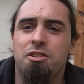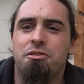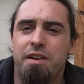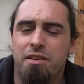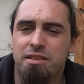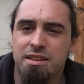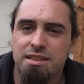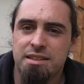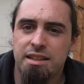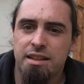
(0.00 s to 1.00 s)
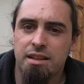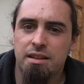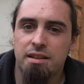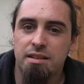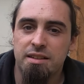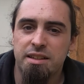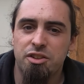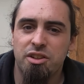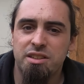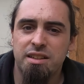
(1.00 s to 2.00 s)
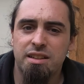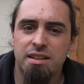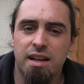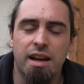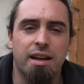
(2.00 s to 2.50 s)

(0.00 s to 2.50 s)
you found this interesting.